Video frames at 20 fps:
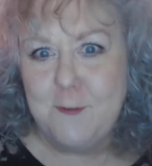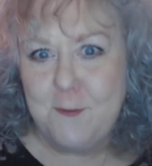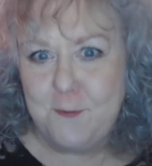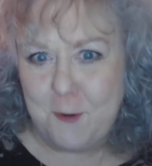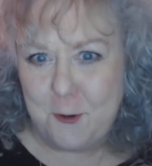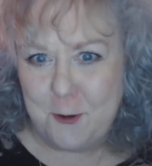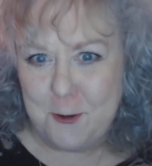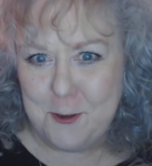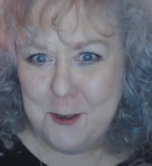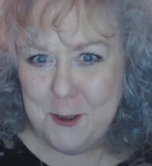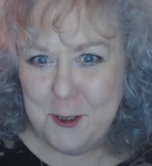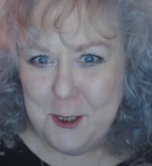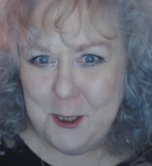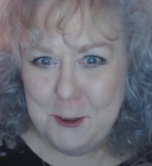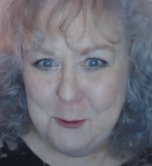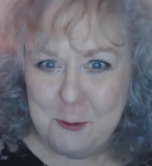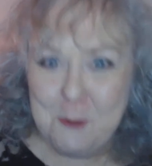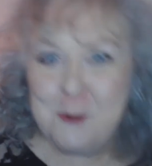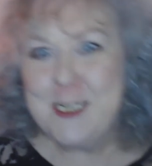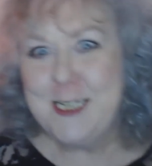for?
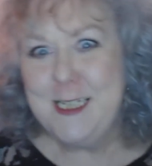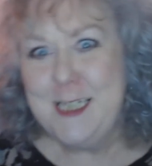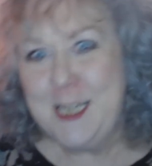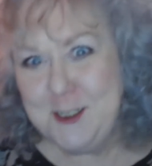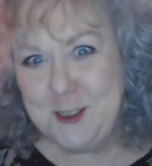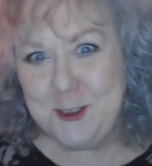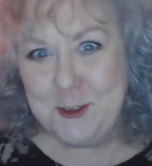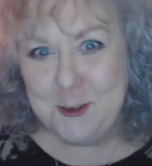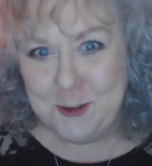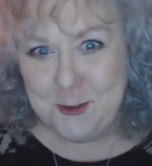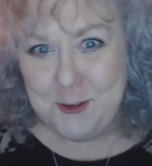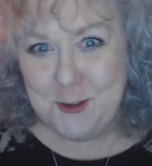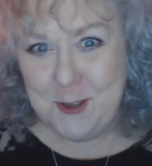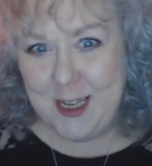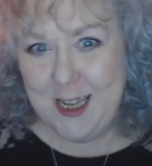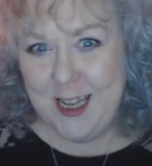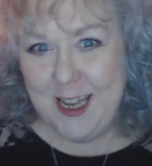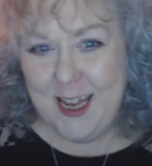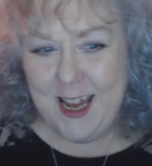What can I do?